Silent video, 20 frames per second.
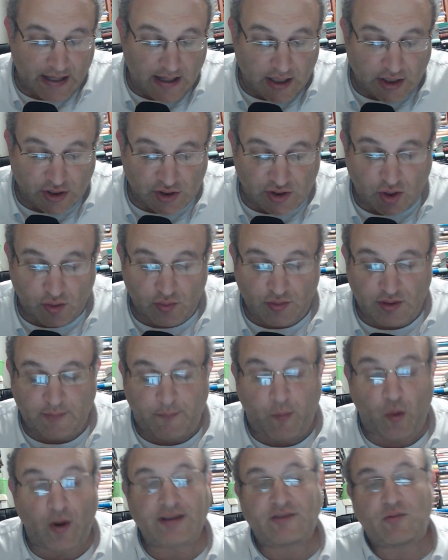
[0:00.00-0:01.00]
So the
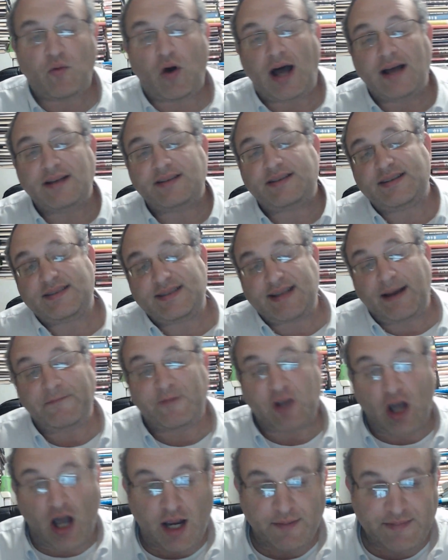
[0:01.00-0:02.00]
point is
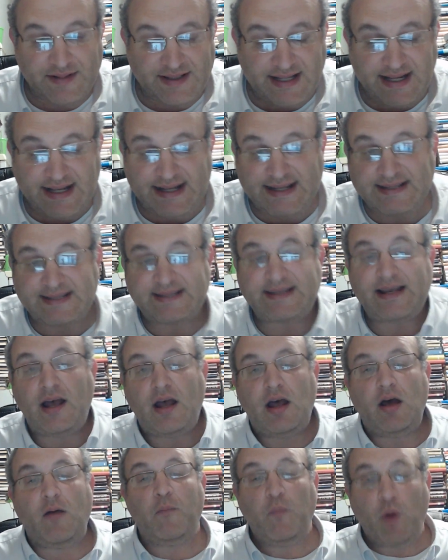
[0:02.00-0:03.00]
sometimes these
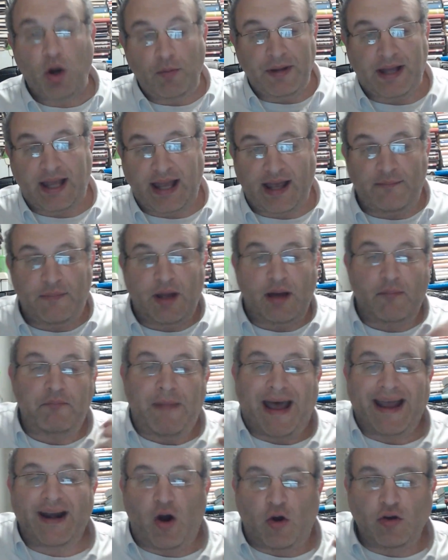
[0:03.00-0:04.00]
mumchim
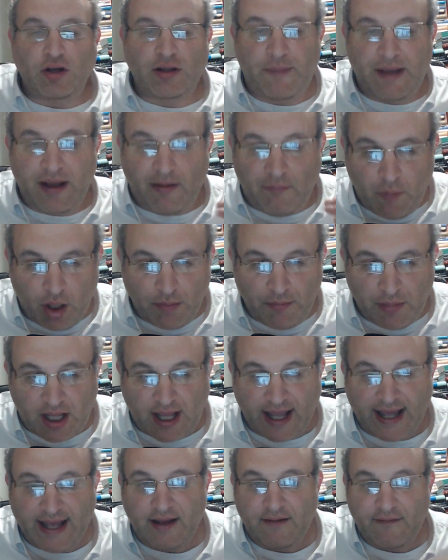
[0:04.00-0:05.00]
might only be a
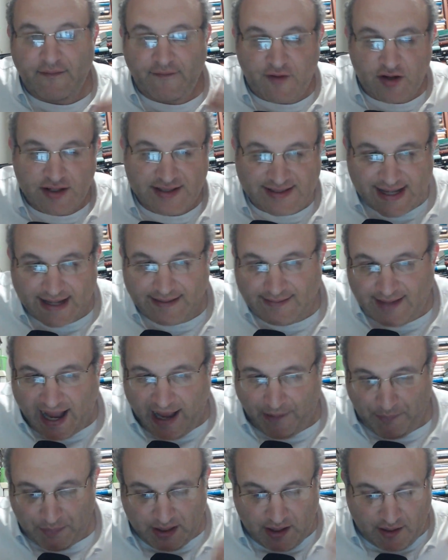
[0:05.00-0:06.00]
mumche for said
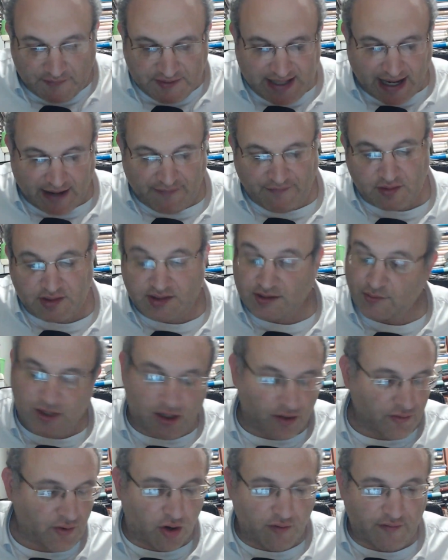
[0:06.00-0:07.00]
topic of Safros. We
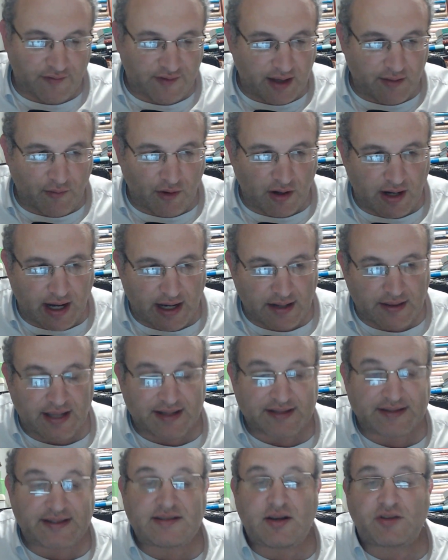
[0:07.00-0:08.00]
don't know if they were anything
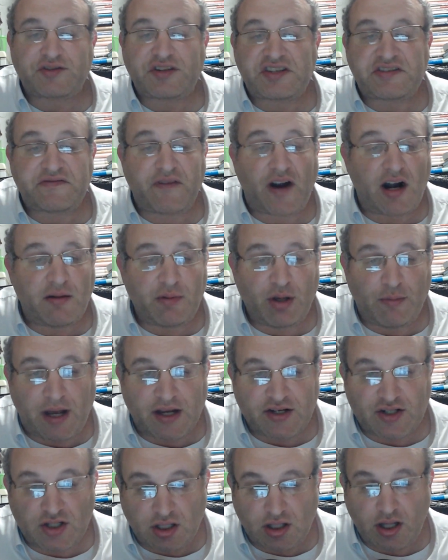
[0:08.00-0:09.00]
else. There's also svarim
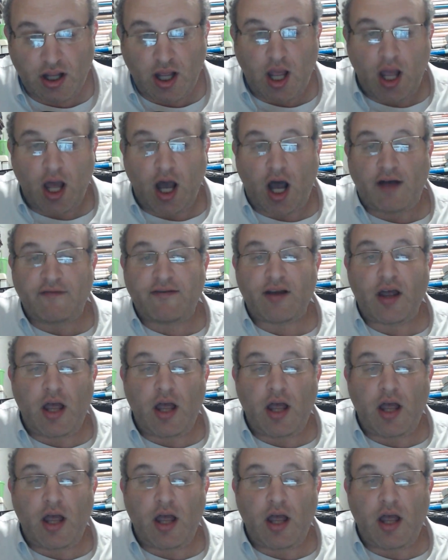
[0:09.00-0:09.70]
lamashal of